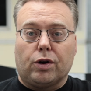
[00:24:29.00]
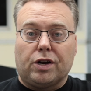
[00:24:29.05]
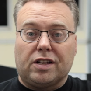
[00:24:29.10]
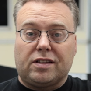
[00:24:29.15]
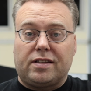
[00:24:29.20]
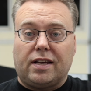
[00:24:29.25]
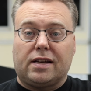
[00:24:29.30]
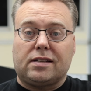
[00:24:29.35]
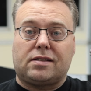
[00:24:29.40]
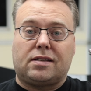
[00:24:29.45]
to
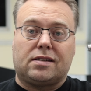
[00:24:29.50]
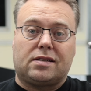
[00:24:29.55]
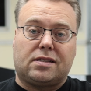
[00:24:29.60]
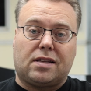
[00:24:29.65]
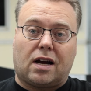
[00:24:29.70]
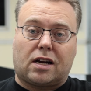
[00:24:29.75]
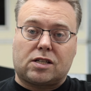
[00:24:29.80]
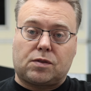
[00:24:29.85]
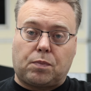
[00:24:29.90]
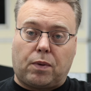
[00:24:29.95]
test the
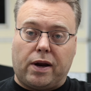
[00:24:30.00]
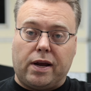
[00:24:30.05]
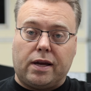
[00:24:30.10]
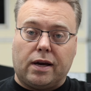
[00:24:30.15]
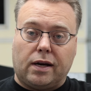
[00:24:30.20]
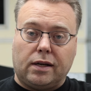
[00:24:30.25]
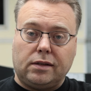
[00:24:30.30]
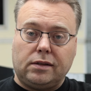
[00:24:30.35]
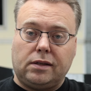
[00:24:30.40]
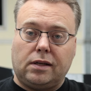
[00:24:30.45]
stock spray
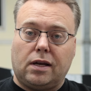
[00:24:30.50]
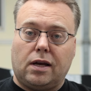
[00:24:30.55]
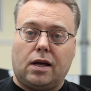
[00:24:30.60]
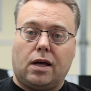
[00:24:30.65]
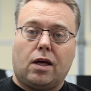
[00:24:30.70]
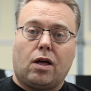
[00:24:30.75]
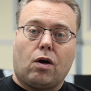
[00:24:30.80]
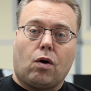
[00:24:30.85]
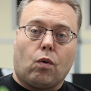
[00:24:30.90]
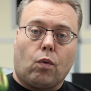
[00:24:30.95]
gun,
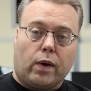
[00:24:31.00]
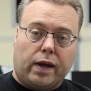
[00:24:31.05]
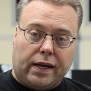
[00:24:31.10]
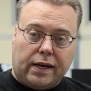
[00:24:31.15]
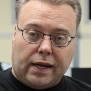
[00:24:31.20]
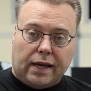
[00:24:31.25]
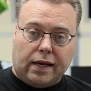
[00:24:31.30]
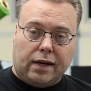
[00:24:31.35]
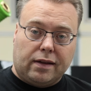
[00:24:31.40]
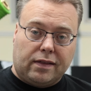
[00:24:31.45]
we
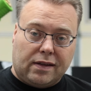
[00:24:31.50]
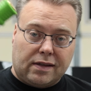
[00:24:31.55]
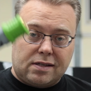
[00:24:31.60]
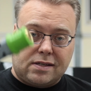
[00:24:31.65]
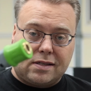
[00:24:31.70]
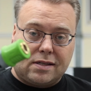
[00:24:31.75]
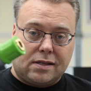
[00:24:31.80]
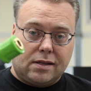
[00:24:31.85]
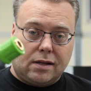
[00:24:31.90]
need this.